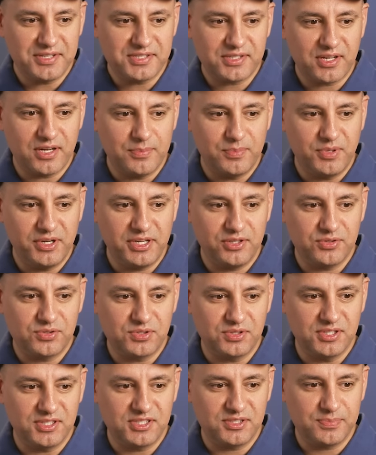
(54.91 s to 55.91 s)
it's gonna bring you
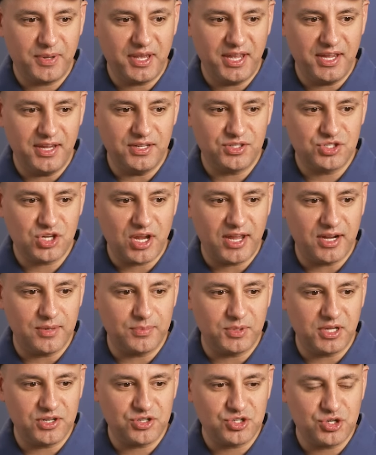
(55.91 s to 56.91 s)
to this page and
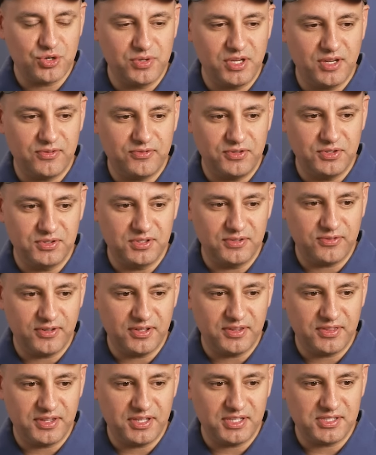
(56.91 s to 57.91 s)
I'm gonna show you a few
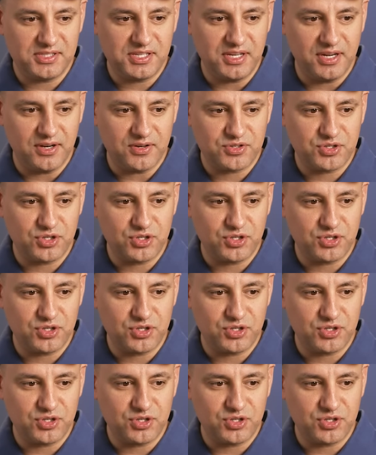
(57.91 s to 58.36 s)
different things here.